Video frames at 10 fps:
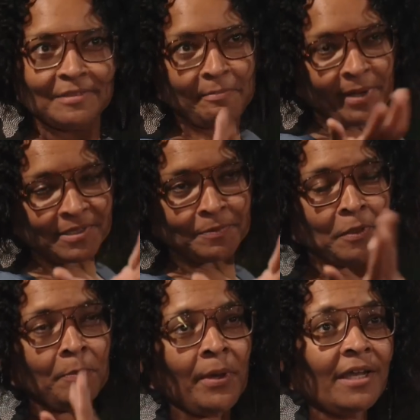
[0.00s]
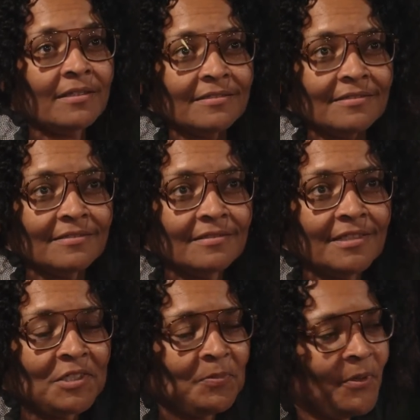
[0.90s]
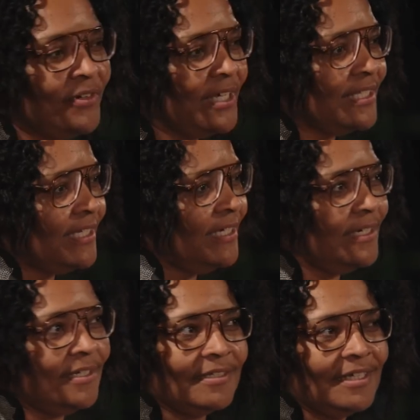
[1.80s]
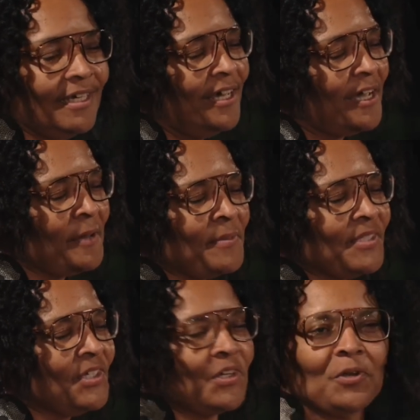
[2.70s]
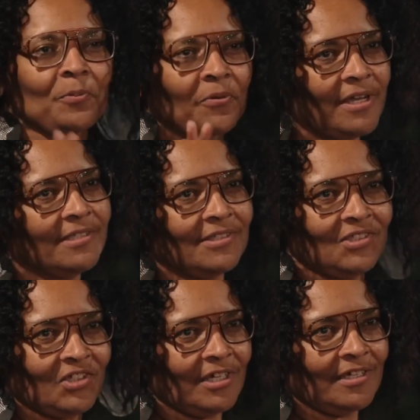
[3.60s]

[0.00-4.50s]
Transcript: Maximum Impact experience, and I've been singing your praises, Jay,